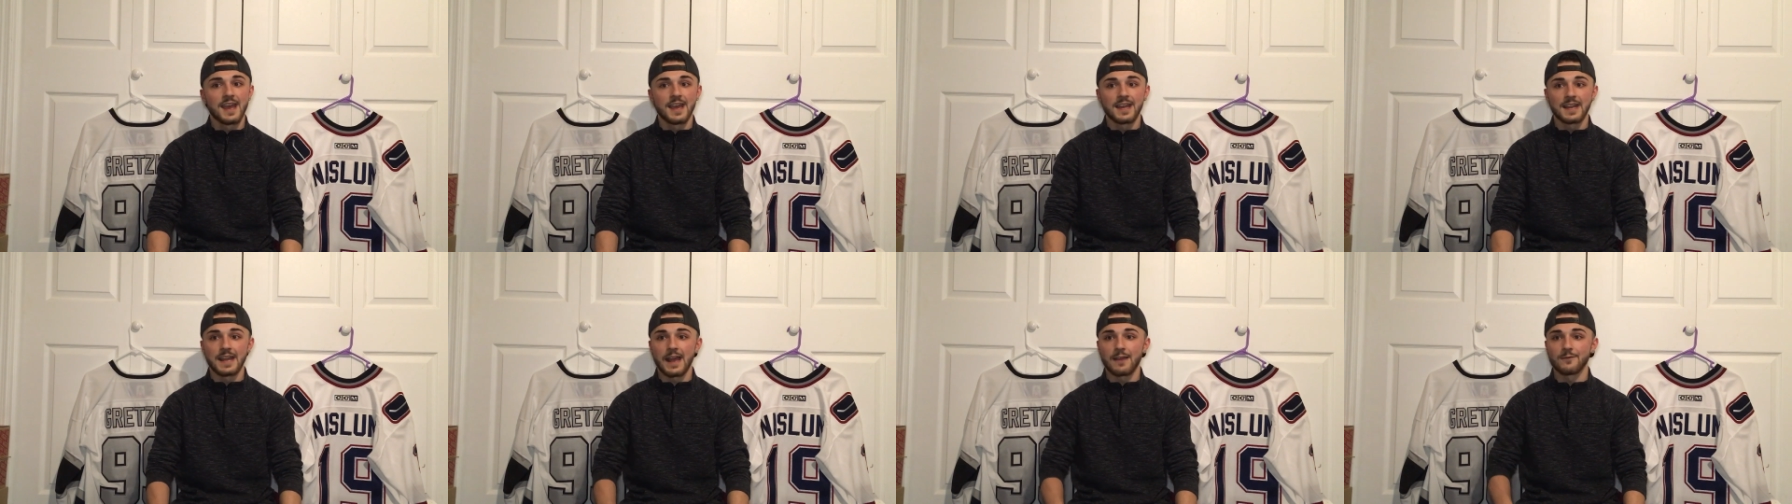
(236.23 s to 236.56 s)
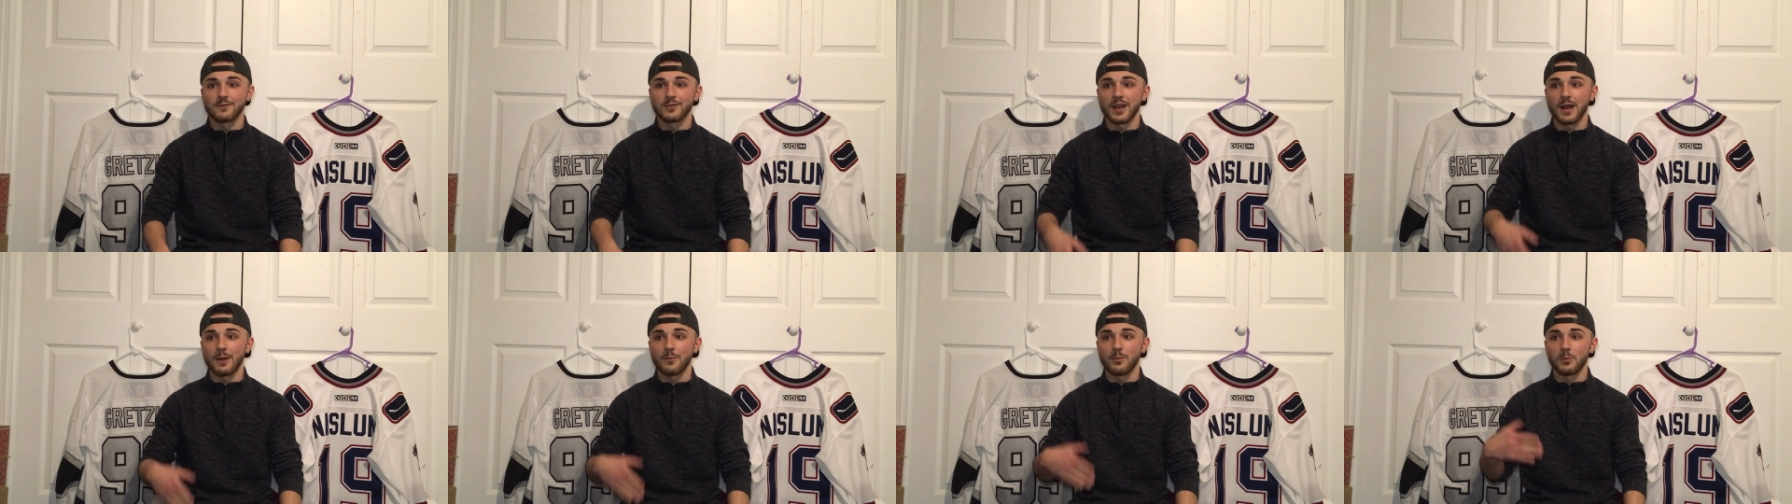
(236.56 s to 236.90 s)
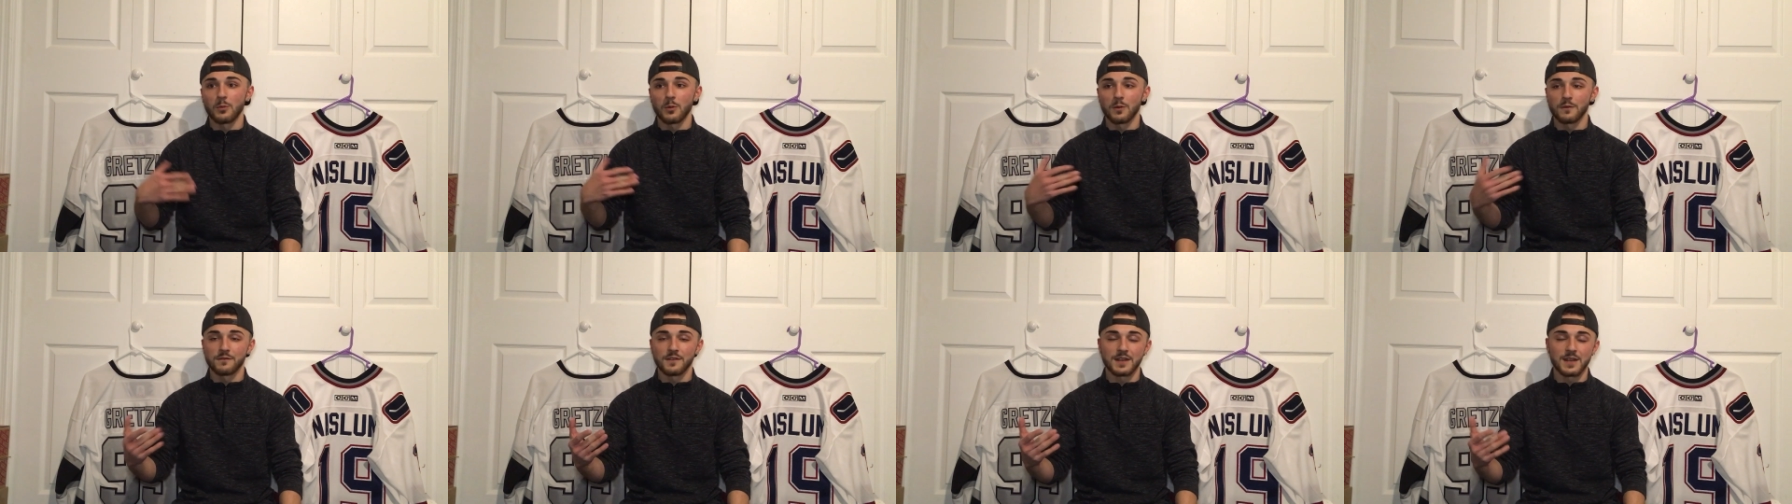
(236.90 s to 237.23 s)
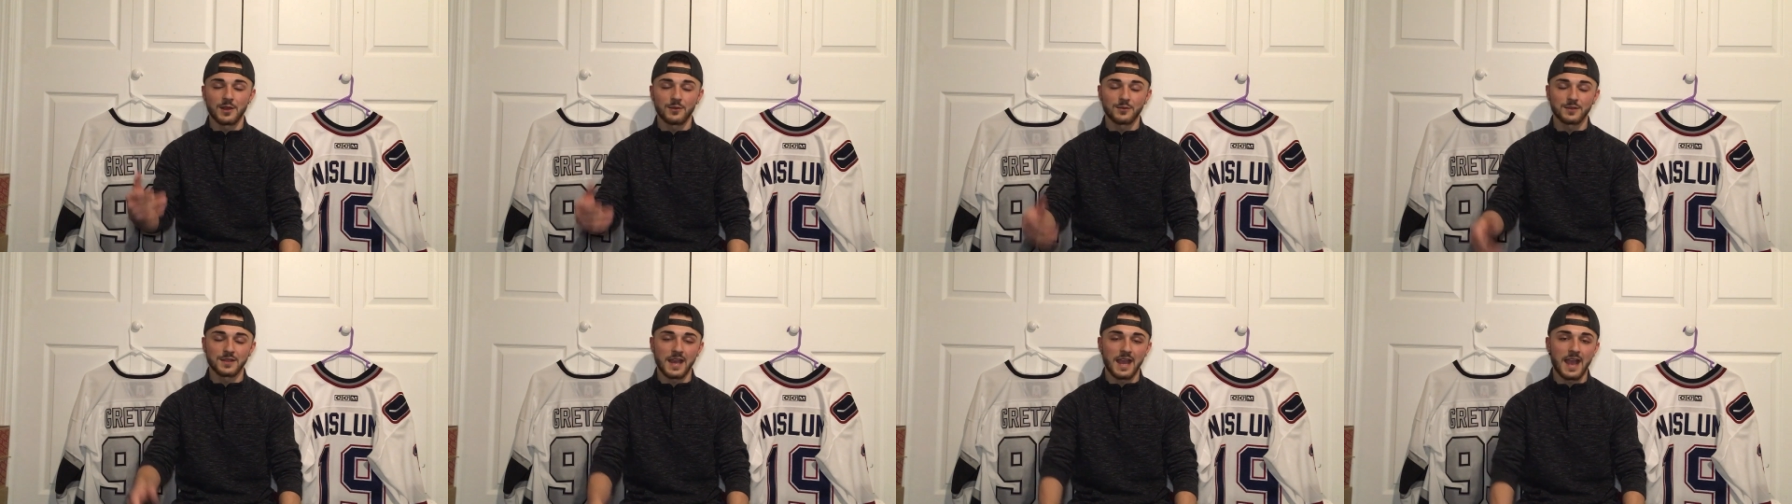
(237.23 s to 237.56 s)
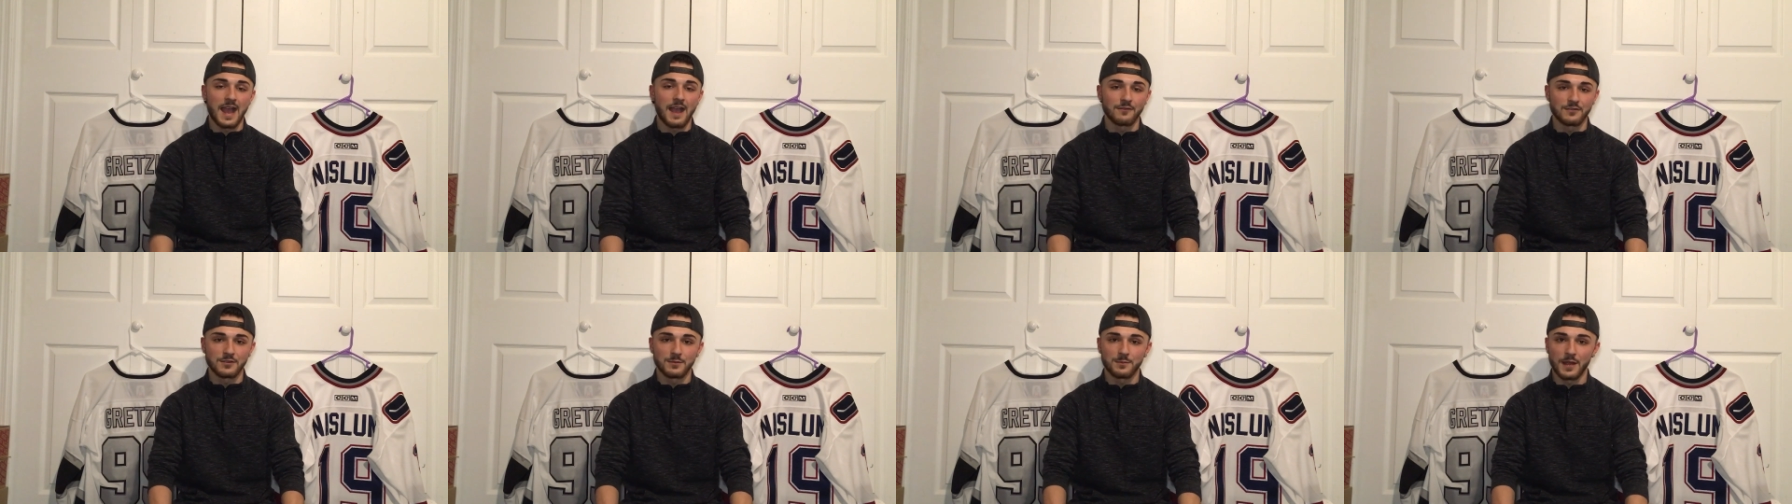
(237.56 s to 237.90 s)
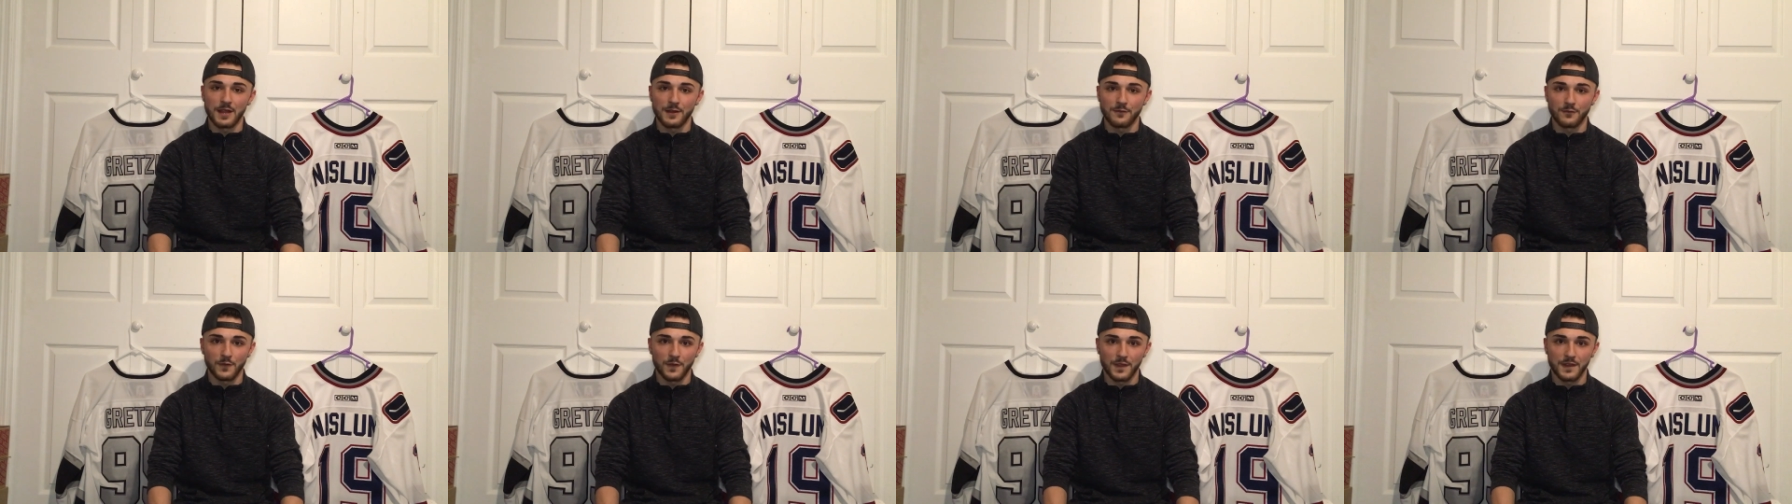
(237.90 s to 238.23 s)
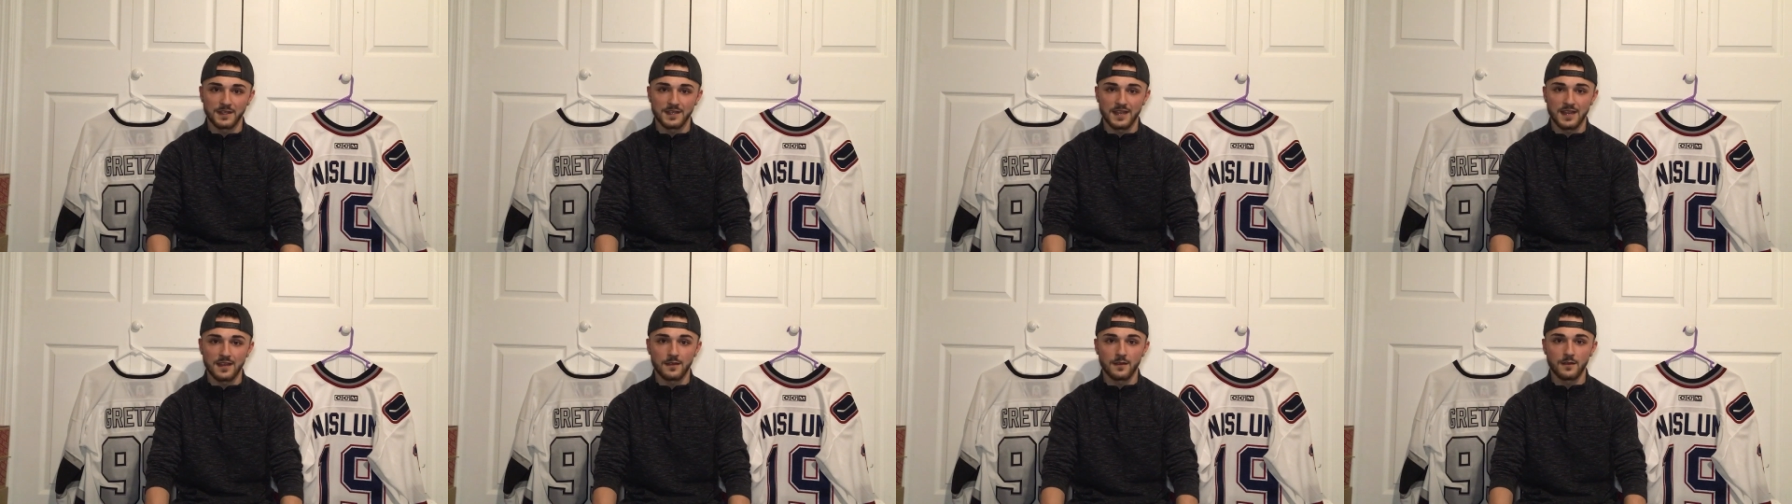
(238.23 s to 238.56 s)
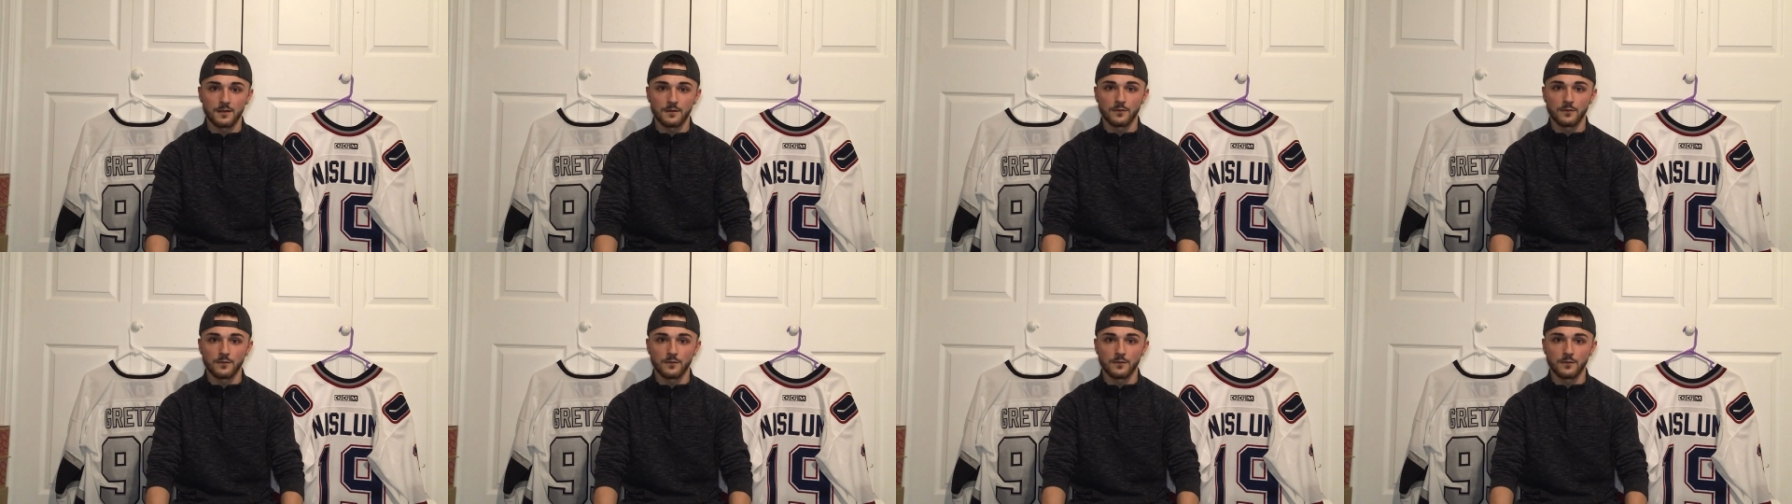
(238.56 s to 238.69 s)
And I have a couple more videos I have to make for the